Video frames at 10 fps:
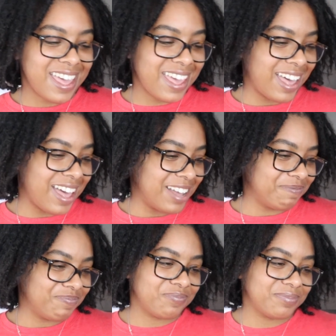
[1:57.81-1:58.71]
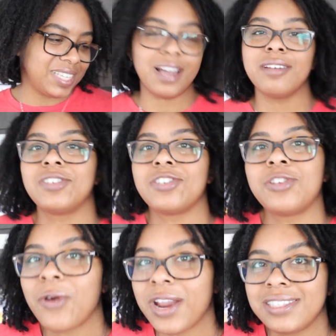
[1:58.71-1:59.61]
And yeah, it's just
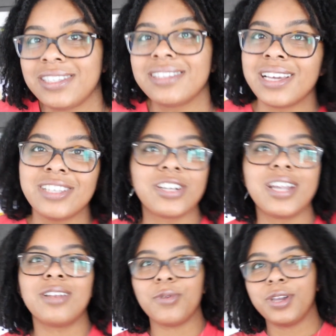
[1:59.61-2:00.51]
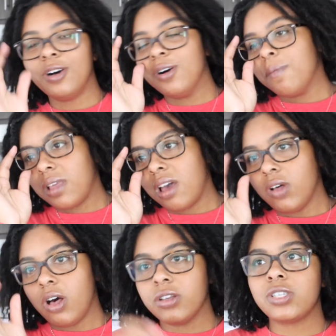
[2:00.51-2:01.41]
so crazy. Things are getting real. I've
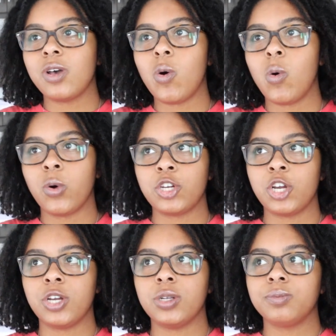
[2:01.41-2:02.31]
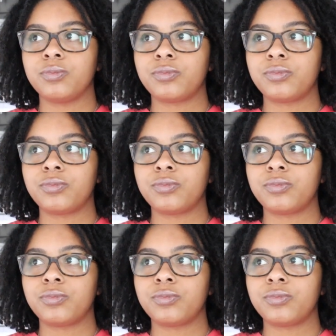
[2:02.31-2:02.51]
also ordered